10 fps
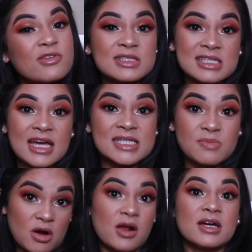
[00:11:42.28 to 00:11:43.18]
full-size
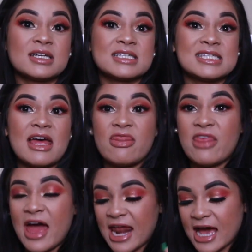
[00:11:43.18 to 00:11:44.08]
products
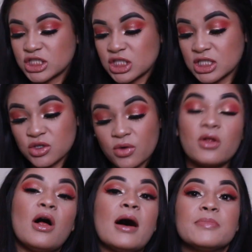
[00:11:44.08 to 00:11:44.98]
that actually
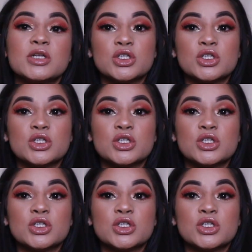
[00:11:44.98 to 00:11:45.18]
total up